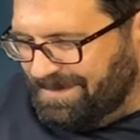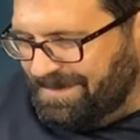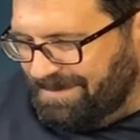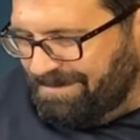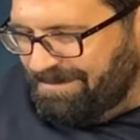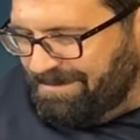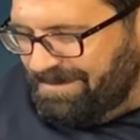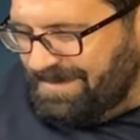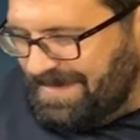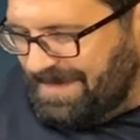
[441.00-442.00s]
Nice.
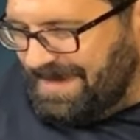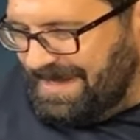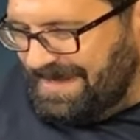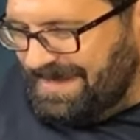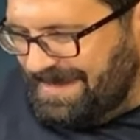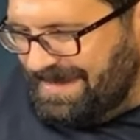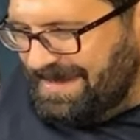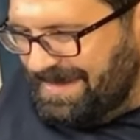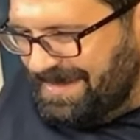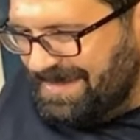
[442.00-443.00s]
Seven Great. minutes, eight seconds.